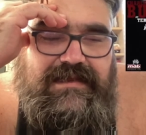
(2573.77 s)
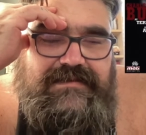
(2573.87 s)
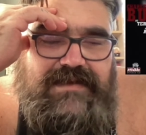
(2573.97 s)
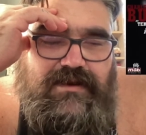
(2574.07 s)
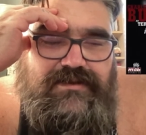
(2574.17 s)
at
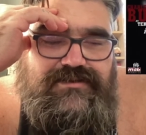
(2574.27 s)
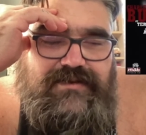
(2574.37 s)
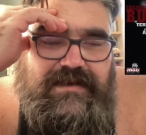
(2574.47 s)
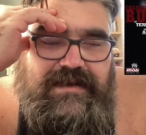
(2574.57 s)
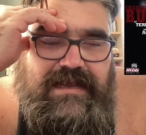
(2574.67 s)
Terror
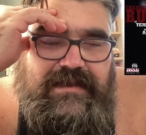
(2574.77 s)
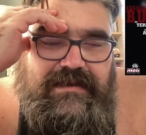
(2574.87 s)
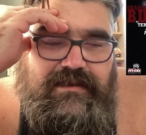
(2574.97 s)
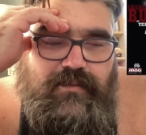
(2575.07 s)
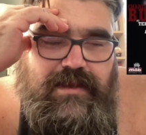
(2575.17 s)
Street and
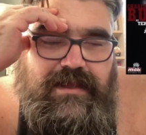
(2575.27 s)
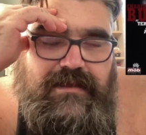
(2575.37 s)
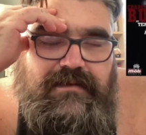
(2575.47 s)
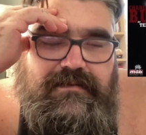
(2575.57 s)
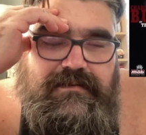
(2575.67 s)
Agony
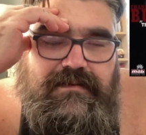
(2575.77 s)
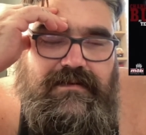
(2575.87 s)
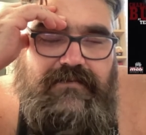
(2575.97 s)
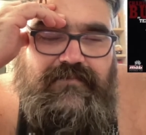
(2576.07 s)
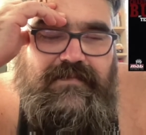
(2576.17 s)
Way
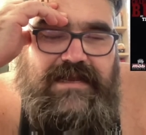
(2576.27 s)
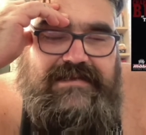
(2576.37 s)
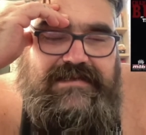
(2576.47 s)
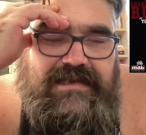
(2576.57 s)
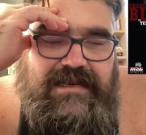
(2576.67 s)
from
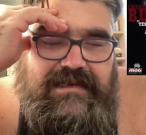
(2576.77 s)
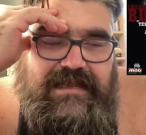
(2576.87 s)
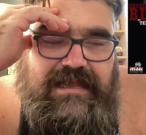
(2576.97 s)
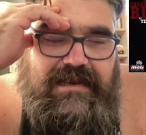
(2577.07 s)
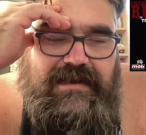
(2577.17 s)
1998,